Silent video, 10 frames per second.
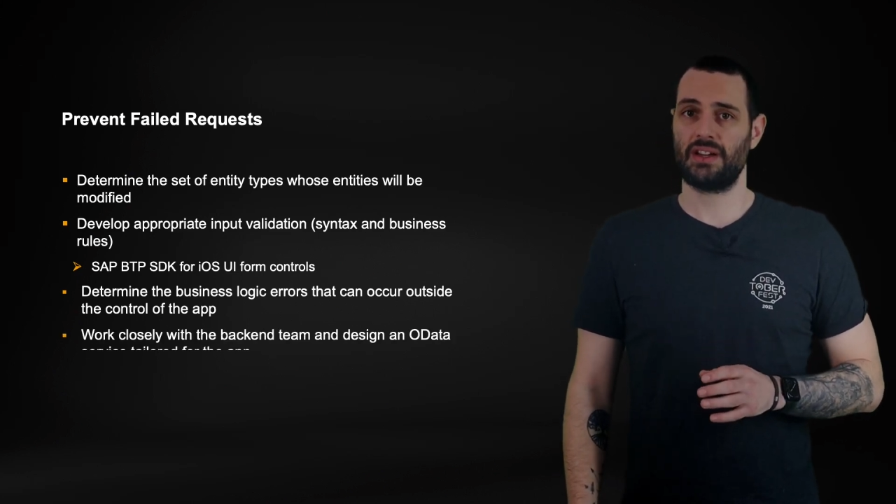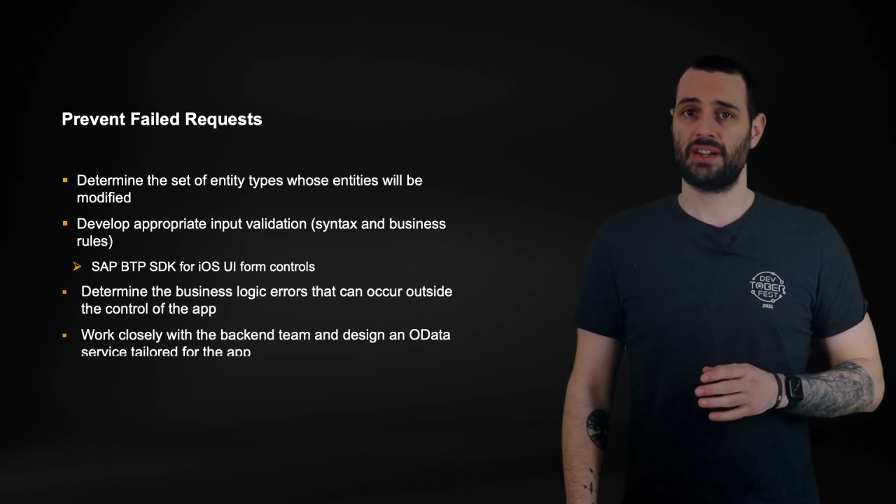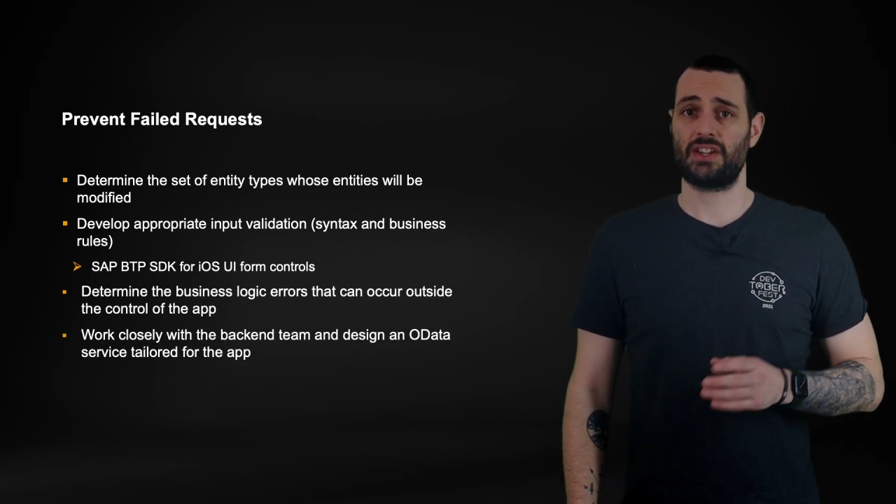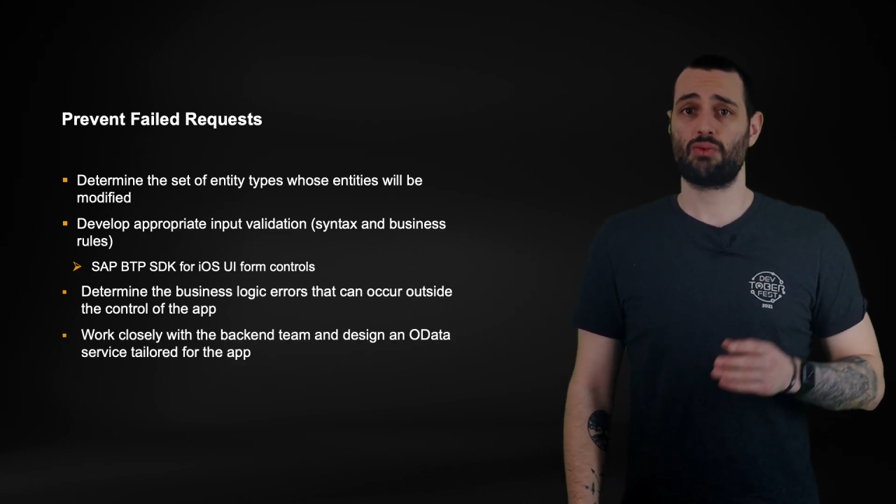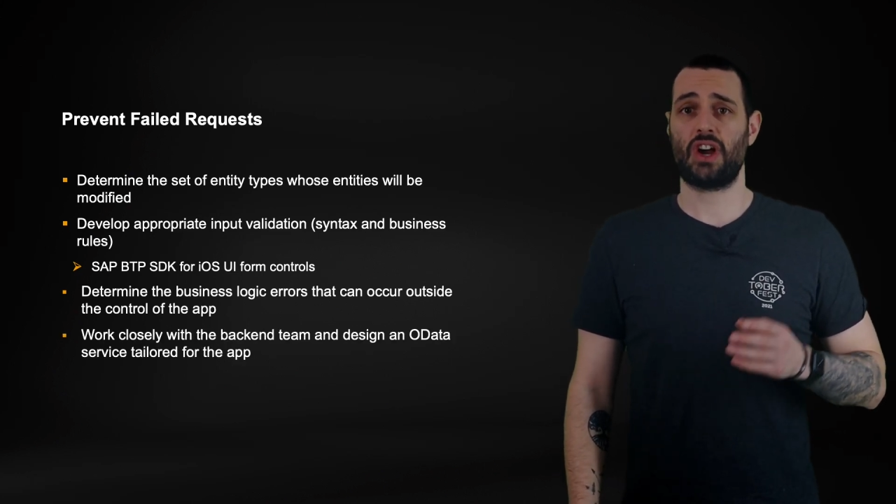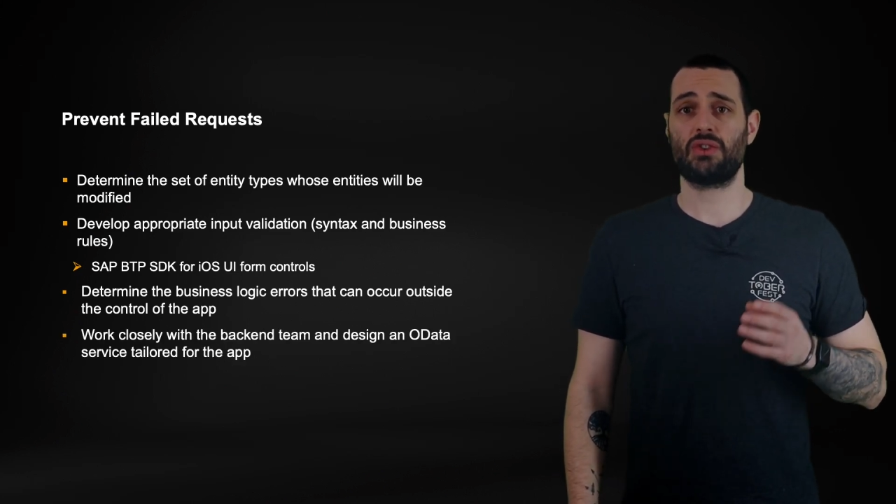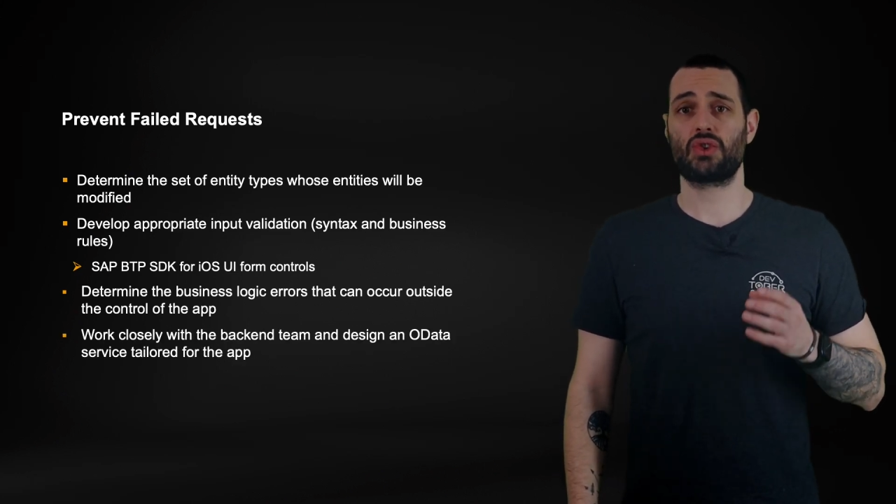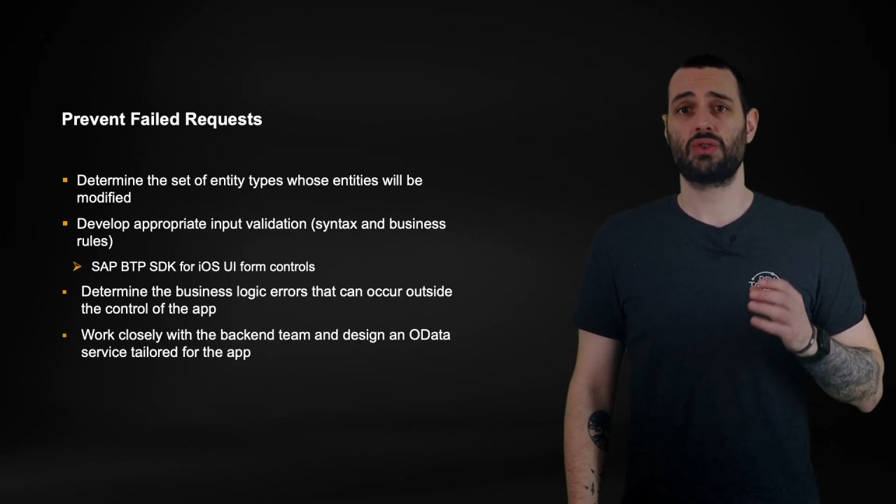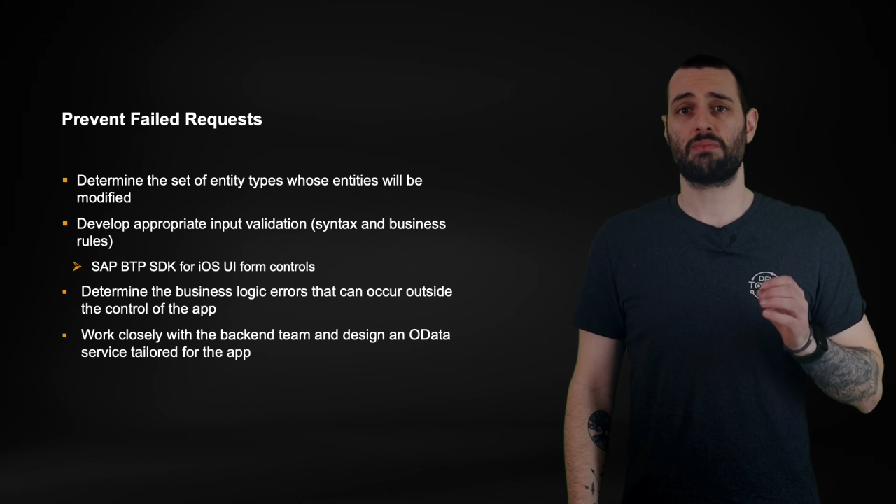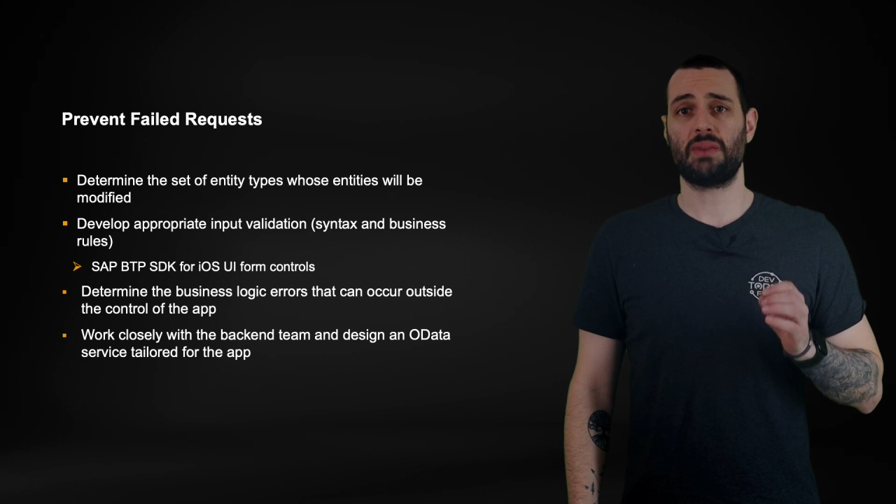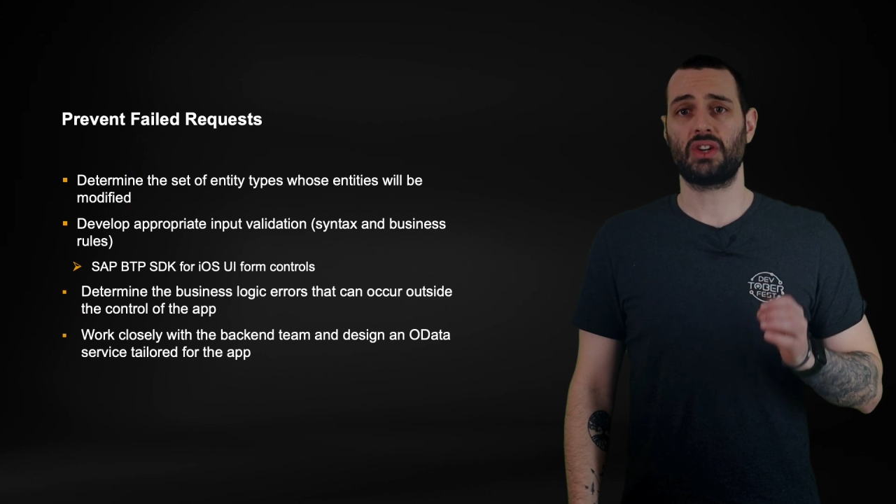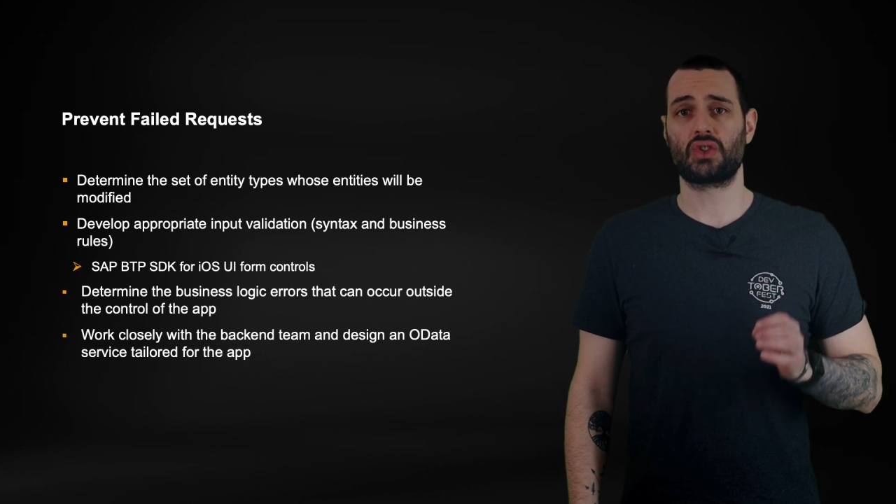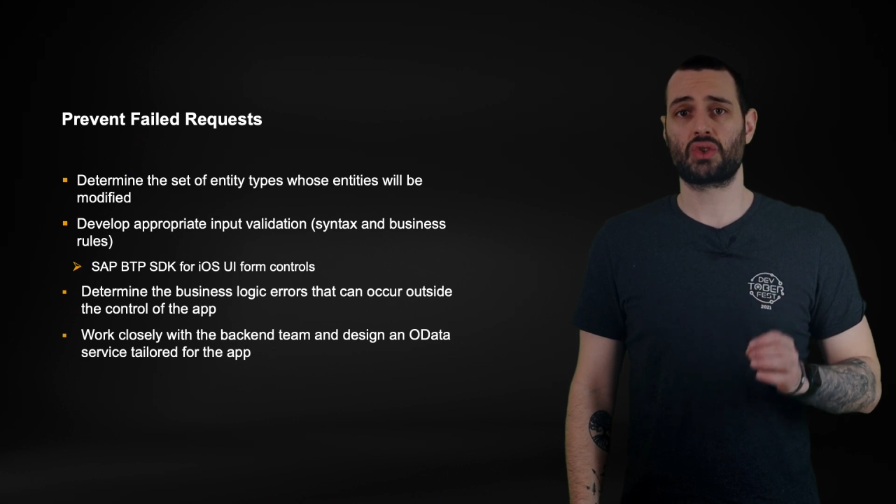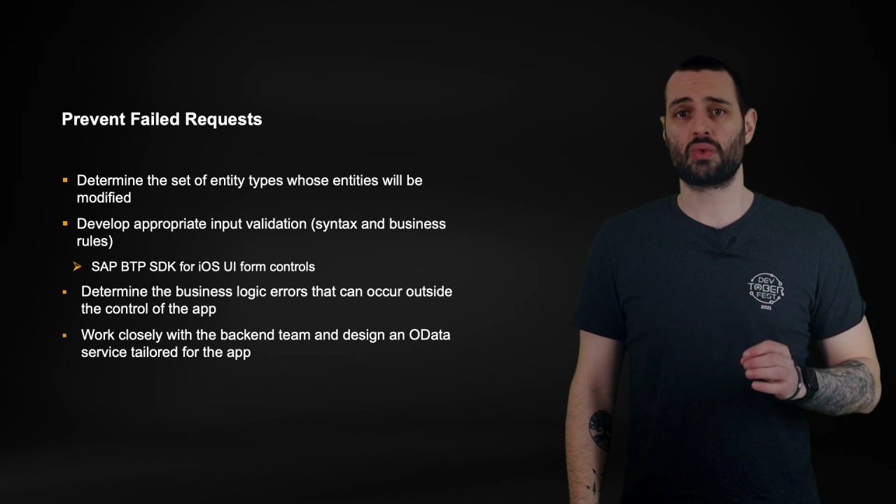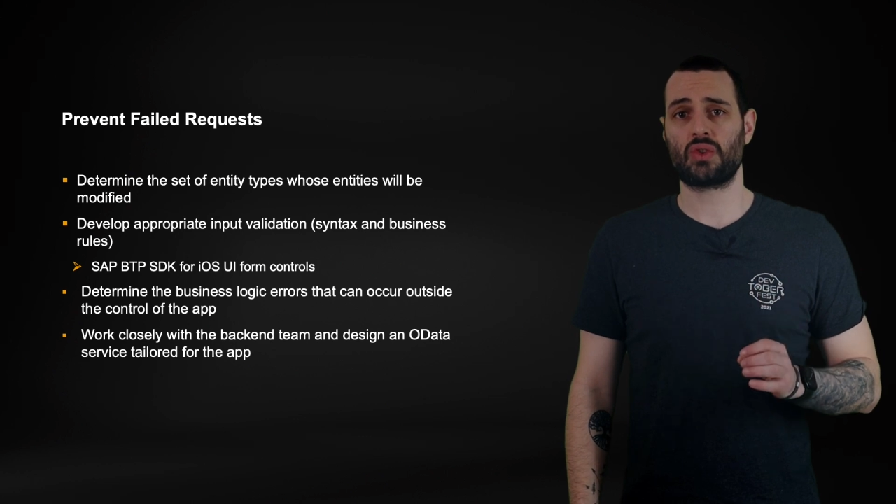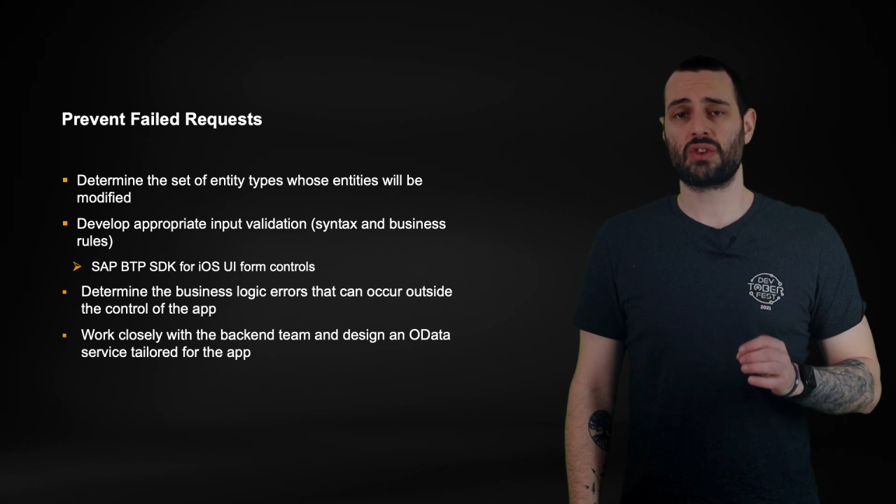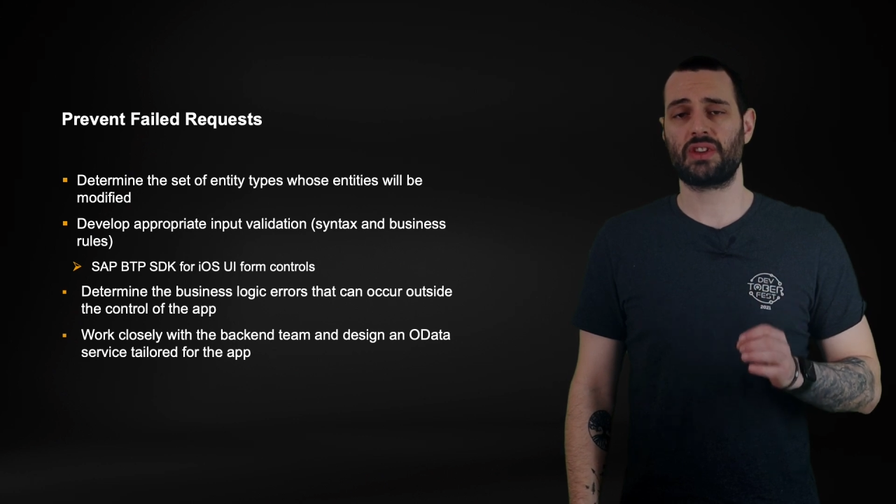That is why you should make sure